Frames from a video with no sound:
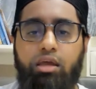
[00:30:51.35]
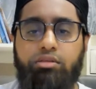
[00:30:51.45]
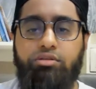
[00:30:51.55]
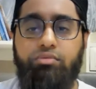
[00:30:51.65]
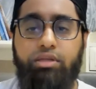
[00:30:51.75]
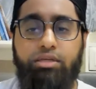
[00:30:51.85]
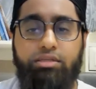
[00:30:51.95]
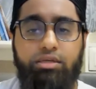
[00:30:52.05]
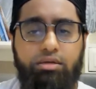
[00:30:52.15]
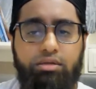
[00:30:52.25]
And so when
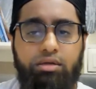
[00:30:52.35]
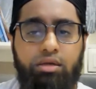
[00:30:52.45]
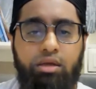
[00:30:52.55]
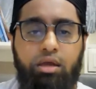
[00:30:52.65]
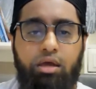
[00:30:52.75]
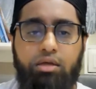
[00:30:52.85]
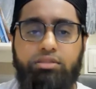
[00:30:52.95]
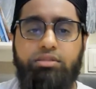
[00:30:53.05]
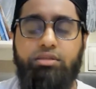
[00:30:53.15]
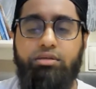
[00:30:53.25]
he did,
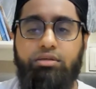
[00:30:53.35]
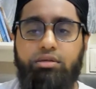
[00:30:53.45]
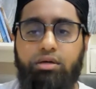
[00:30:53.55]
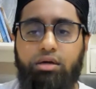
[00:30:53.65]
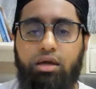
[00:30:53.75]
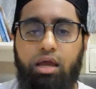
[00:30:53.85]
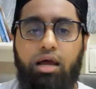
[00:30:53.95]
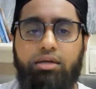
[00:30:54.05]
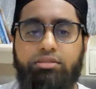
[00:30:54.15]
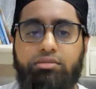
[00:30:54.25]
Hazrat
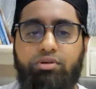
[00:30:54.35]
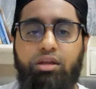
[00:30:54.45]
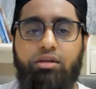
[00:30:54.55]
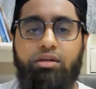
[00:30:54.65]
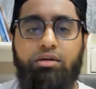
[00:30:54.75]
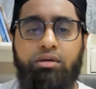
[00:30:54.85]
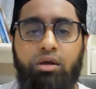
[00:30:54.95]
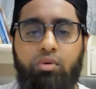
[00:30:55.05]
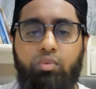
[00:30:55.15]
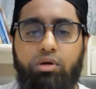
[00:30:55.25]
asked Maulana,
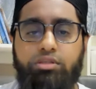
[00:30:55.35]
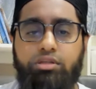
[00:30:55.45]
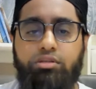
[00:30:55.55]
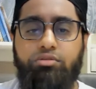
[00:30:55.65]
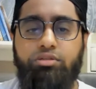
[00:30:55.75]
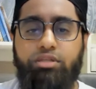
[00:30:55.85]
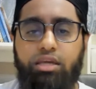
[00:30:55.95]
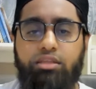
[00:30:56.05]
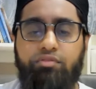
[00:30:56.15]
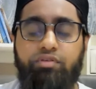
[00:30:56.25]
"What did you
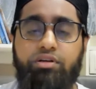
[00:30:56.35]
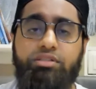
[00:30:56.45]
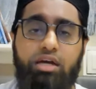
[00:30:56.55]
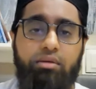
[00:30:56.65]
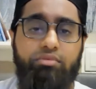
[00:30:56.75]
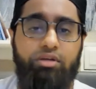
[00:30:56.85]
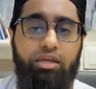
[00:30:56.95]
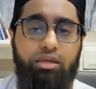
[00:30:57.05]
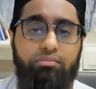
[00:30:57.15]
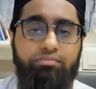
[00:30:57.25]
say the first time you
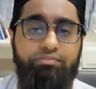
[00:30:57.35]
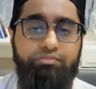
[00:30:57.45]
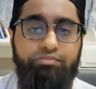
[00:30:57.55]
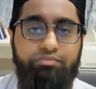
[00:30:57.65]
came?"